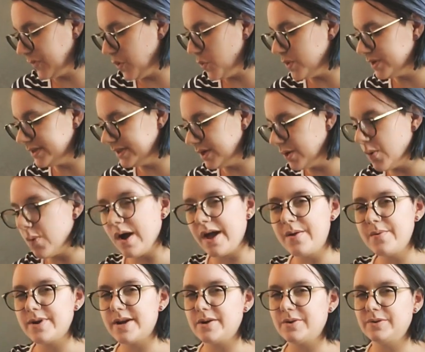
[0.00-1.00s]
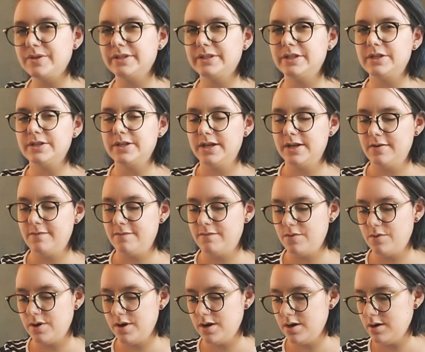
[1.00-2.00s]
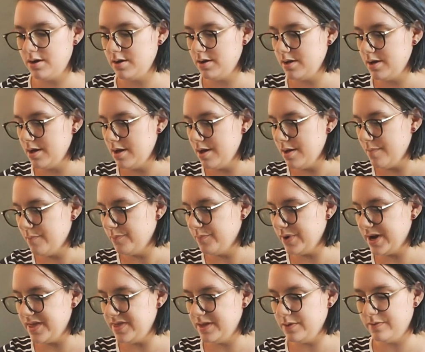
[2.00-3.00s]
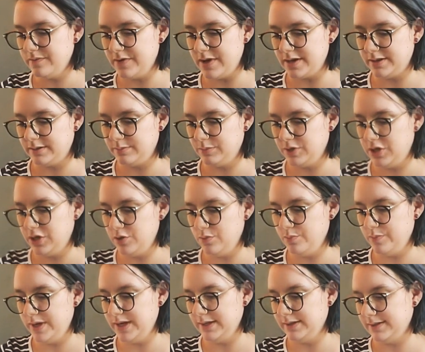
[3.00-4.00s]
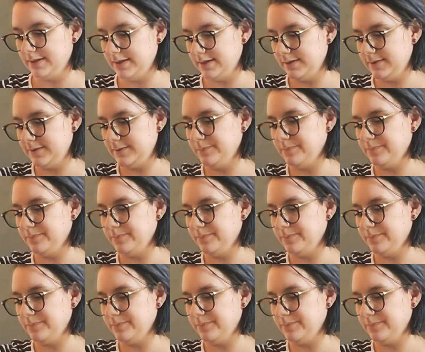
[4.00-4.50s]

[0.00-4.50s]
wasn't quite what I was looking for, but I think we've got some cute pieces.